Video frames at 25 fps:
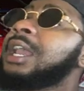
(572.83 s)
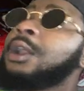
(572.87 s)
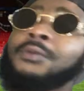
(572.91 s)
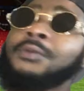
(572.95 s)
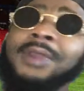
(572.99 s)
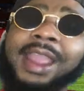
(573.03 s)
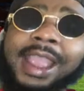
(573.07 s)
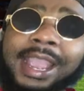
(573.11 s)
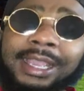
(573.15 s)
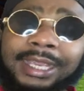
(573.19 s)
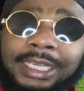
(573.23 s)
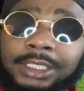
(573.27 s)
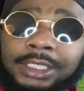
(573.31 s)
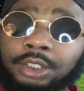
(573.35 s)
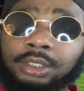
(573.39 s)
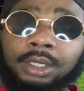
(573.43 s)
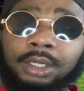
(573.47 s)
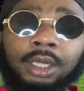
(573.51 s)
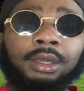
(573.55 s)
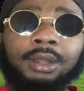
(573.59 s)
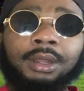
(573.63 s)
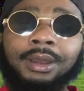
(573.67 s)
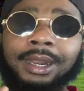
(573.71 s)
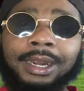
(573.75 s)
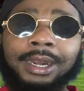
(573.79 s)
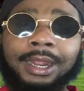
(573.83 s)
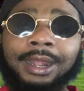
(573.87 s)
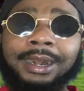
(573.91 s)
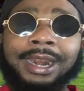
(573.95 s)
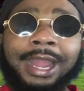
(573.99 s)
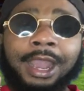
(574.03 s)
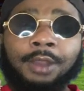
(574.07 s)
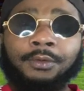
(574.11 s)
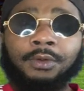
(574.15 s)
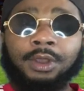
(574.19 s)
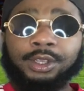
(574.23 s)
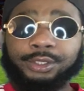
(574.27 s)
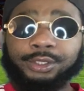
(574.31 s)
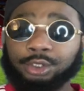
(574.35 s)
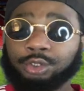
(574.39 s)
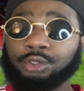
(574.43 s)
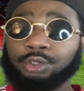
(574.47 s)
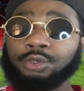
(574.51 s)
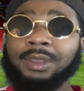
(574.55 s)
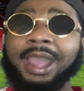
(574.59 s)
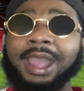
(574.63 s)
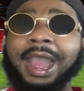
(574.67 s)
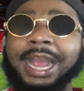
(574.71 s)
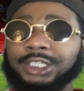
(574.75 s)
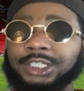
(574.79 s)
Ryan Giggs should not allow us
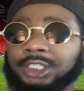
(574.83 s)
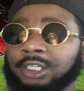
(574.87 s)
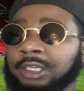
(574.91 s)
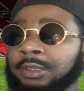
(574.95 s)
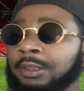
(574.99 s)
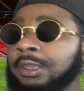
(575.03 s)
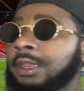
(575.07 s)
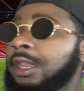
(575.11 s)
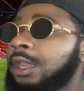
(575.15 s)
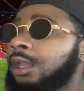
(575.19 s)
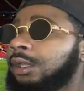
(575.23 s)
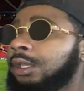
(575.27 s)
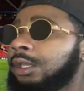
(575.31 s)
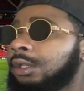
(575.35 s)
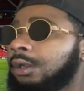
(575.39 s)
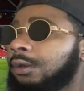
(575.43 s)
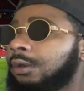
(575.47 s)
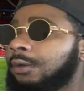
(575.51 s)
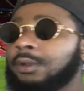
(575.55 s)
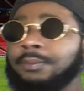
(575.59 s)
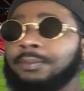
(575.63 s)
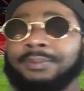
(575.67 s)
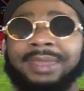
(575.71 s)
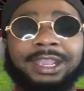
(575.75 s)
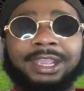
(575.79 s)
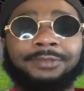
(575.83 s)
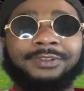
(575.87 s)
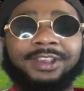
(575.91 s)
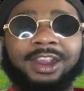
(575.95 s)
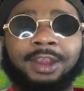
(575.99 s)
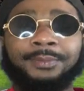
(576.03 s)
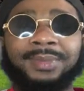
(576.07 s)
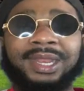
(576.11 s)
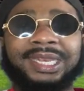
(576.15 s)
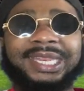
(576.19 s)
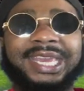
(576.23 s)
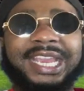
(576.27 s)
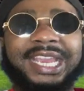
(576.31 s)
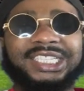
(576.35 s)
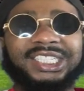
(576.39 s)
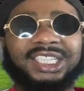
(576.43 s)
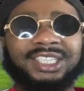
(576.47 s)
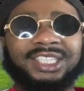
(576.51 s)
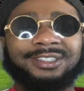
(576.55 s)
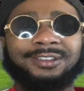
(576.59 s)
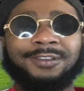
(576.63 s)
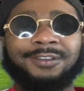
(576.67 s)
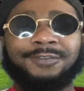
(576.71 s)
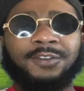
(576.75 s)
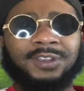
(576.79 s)
to actually, you know, make
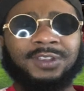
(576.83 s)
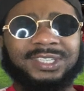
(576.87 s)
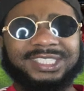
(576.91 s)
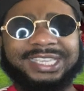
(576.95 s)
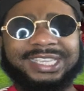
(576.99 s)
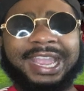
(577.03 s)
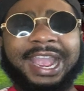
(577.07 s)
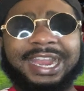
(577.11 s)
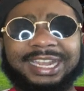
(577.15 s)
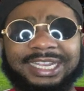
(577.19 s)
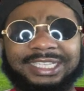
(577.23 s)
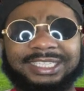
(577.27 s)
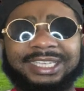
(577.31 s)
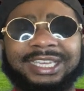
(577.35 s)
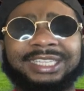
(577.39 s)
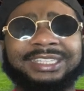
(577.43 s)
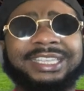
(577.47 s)
recommendations for signings.